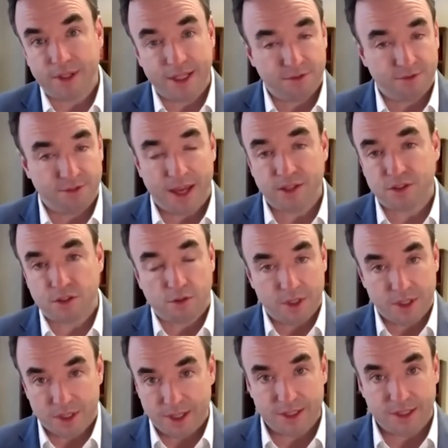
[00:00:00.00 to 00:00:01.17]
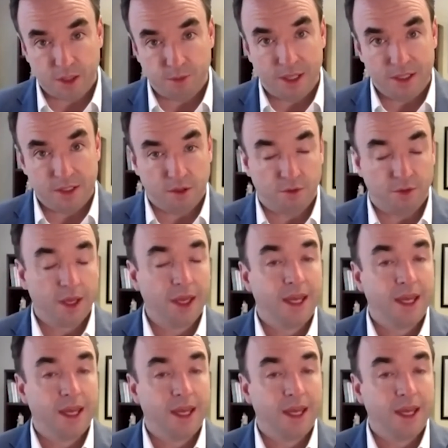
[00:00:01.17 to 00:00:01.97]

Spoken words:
It's faster, it's less expensive.